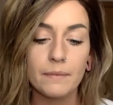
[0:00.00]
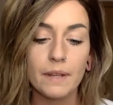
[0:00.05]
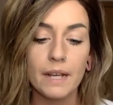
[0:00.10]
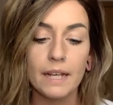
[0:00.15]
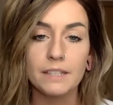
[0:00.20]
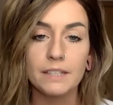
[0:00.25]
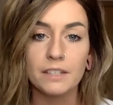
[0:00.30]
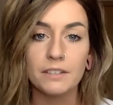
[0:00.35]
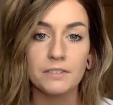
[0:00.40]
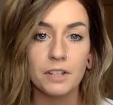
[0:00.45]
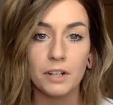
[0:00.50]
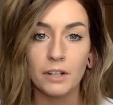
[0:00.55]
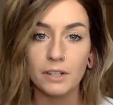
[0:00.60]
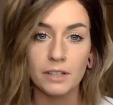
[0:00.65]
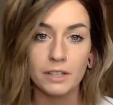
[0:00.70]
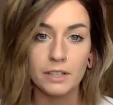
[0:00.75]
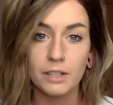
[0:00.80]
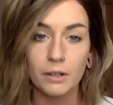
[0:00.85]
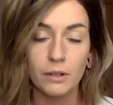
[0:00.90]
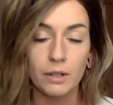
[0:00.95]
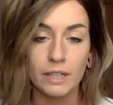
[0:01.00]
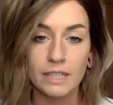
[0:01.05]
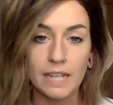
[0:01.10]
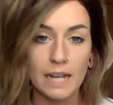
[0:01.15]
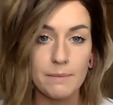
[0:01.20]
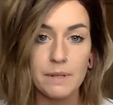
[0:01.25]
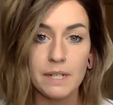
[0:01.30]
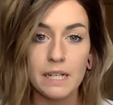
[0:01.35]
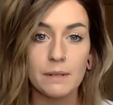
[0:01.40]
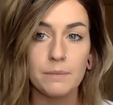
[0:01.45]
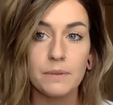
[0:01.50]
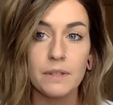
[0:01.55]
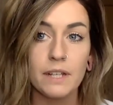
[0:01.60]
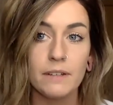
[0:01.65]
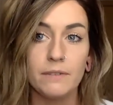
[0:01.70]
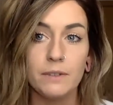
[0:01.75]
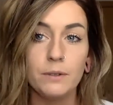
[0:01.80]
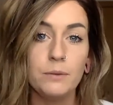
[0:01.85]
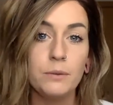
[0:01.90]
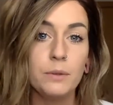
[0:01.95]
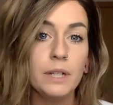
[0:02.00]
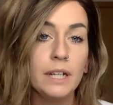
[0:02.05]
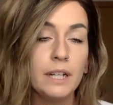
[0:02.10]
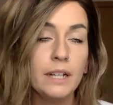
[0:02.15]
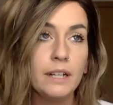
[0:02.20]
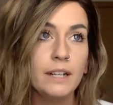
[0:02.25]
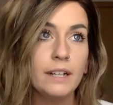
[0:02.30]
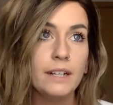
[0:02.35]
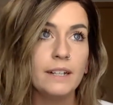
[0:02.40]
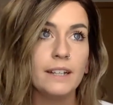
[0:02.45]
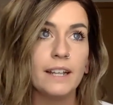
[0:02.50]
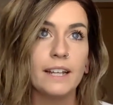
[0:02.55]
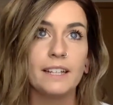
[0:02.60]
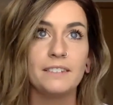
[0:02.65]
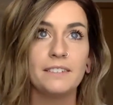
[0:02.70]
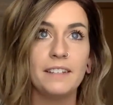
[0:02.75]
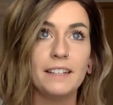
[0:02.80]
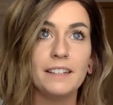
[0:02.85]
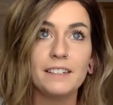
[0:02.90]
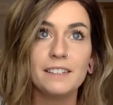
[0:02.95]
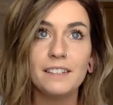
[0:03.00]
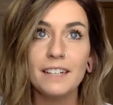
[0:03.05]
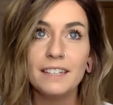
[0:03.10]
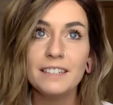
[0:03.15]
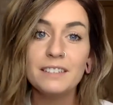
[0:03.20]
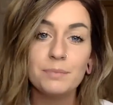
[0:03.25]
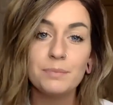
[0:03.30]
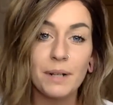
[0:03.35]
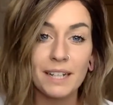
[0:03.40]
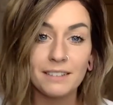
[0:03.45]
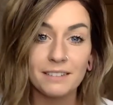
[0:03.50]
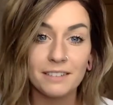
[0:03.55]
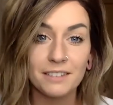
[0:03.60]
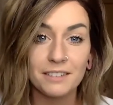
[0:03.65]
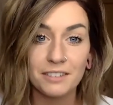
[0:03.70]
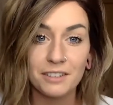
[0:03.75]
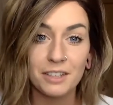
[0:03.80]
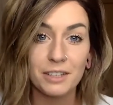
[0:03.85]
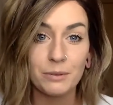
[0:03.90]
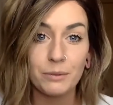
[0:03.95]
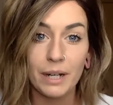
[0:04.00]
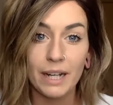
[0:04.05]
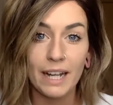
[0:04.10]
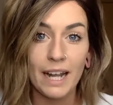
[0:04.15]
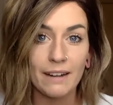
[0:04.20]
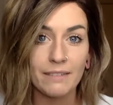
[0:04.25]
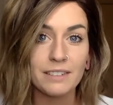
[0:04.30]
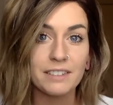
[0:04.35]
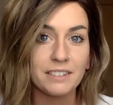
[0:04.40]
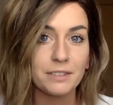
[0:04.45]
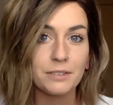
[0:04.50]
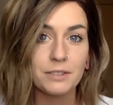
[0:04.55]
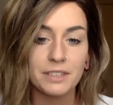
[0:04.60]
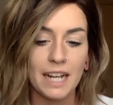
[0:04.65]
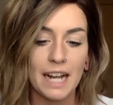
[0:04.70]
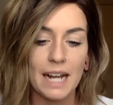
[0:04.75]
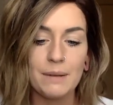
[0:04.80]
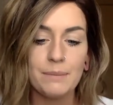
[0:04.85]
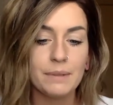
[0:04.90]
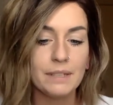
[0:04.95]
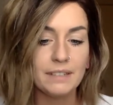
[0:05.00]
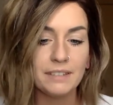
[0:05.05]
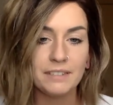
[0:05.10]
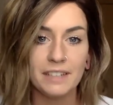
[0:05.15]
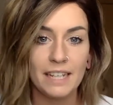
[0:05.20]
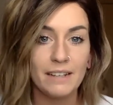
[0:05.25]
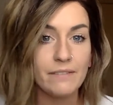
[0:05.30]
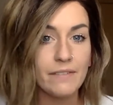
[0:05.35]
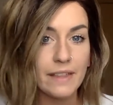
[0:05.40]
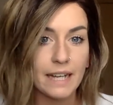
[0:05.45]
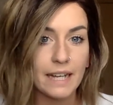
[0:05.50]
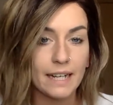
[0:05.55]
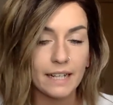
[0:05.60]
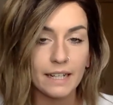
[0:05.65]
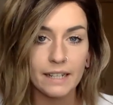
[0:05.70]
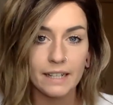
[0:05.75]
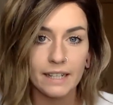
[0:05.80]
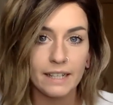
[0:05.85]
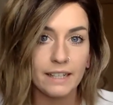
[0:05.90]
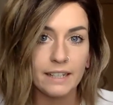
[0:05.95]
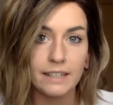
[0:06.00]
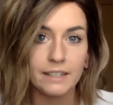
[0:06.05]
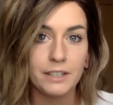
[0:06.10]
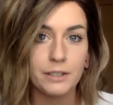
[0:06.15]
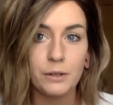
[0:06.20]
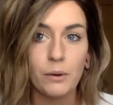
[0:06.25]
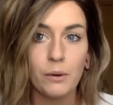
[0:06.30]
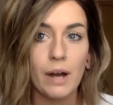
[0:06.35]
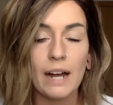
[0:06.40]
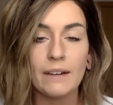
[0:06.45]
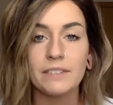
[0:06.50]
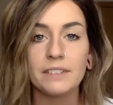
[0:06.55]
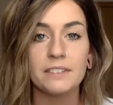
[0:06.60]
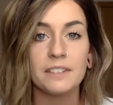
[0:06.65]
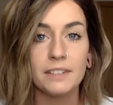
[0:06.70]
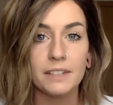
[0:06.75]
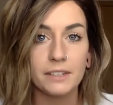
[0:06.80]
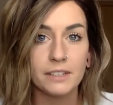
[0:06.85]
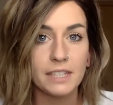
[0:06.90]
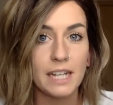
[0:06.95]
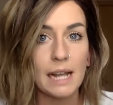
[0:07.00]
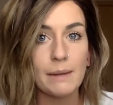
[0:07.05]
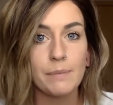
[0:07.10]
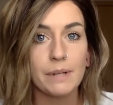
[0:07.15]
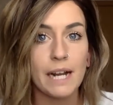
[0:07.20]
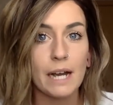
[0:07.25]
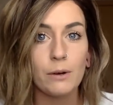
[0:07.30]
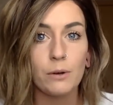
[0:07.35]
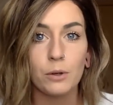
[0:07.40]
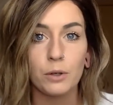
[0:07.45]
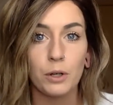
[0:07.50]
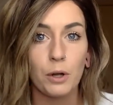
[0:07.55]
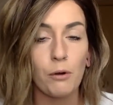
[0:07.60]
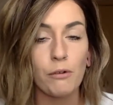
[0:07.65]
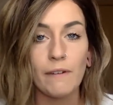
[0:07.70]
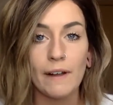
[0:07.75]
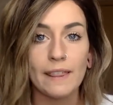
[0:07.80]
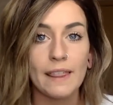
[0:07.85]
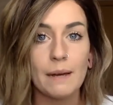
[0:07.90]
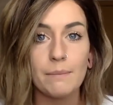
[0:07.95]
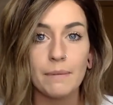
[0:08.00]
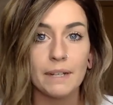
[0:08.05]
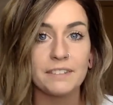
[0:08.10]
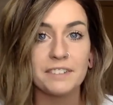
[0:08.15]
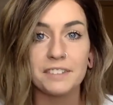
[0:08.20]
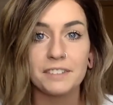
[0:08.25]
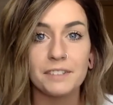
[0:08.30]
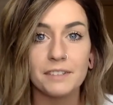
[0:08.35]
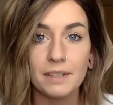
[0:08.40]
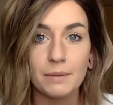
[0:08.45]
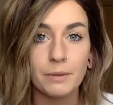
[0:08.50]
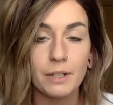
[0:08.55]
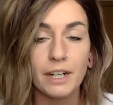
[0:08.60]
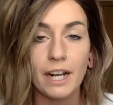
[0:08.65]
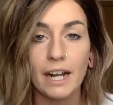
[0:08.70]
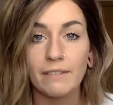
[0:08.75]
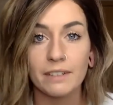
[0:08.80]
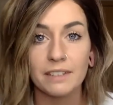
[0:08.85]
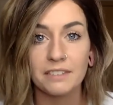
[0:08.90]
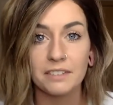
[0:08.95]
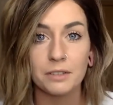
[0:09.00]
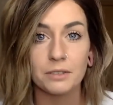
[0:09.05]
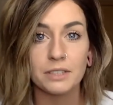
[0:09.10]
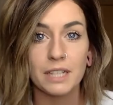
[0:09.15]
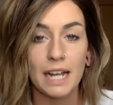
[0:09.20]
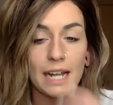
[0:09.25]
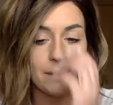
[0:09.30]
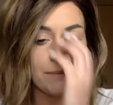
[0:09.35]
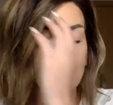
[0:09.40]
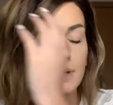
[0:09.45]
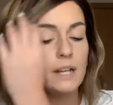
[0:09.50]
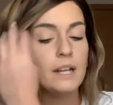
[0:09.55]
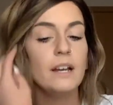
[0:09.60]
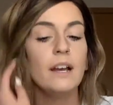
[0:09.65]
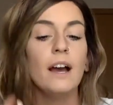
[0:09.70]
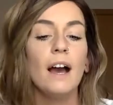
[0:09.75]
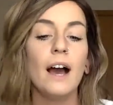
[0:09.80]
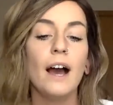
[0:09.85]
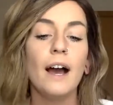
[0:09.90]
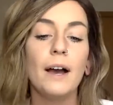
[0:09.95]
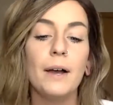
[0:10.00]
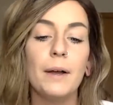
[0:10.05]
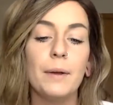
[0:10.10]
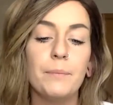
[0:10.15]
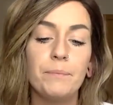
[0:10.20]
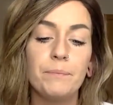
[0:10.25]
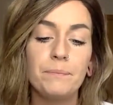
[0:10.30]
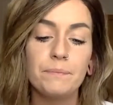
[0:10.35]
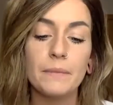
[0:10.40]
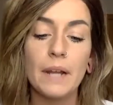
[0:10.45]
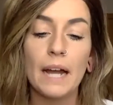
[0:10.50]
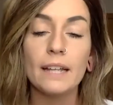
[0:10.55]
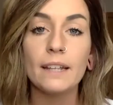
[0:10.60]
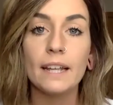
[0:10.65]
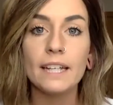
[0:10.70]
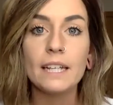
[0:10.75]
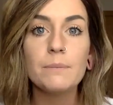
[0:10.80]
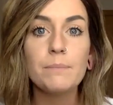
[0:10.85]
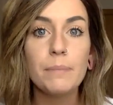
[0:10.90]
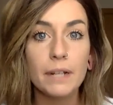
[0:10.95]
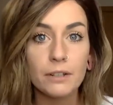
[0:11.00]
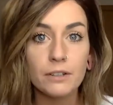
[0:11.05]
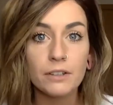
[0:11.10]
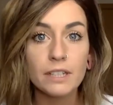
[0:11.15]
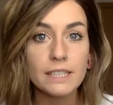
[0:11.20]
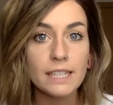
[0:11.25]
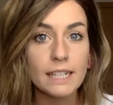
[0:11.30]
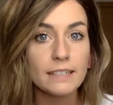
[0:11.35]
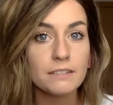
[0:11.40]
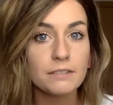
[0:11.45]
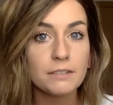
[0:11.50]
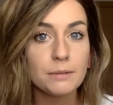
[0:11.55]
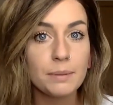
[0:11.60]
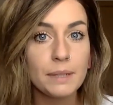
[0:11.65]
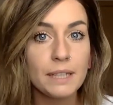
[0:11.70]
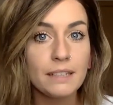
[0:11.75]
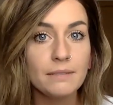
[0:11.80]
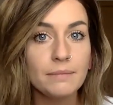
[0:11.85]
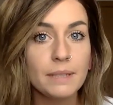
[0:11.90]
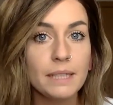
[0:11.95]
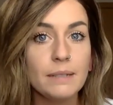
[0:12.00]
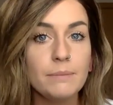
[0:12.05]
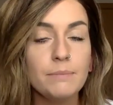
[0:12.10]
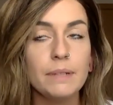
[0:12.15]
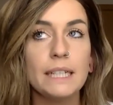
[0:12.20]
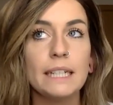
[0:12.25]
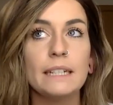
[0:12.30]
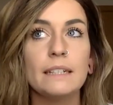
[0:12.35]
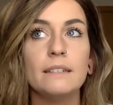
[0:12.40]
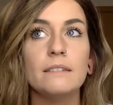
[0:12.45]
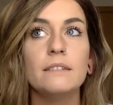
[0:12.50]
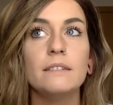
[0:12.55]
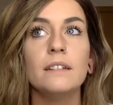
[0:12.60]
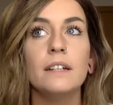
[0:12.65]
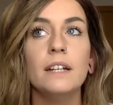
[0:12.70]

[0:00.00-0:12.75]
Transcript: And just start, you know, like typing up, if you like say the cleanse price a certain way every single time, save that, and you don't have to sit there and type it out or go find that message somewhere every single time. I like it better than text replacement, because